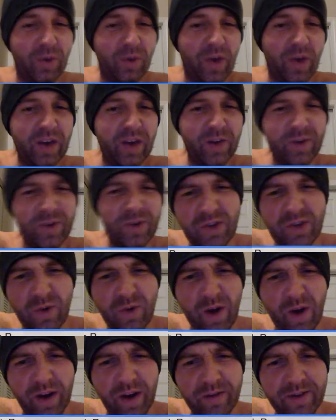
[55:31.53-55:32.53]
And it was
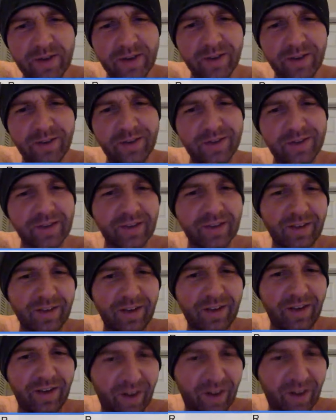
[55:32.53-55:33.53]
too
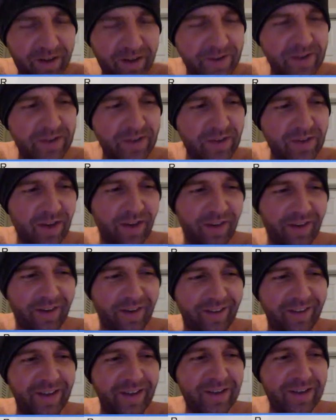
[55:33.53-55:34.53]
obvious.
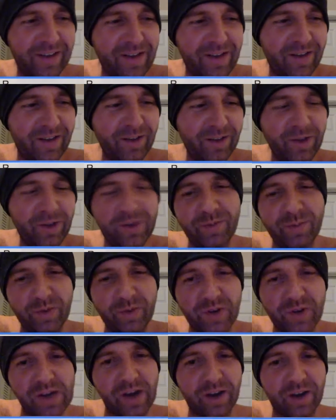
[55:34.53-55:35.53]
It looked
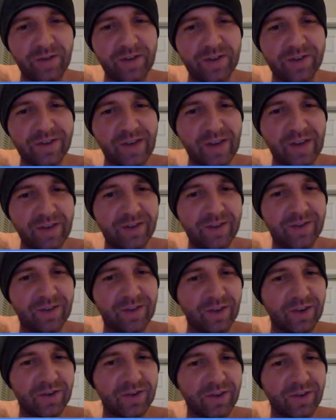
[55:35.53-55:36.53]
pretty obvious David's
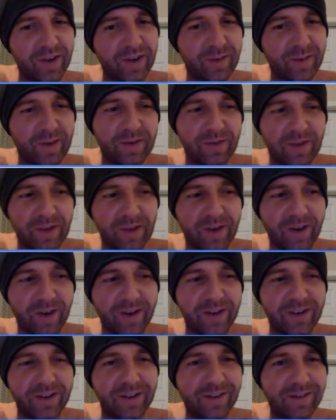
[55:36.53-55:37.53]
going to try to make a fake
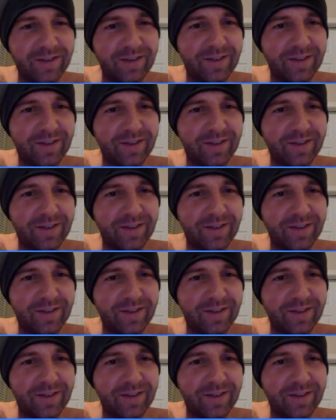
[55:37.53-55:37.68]
idol.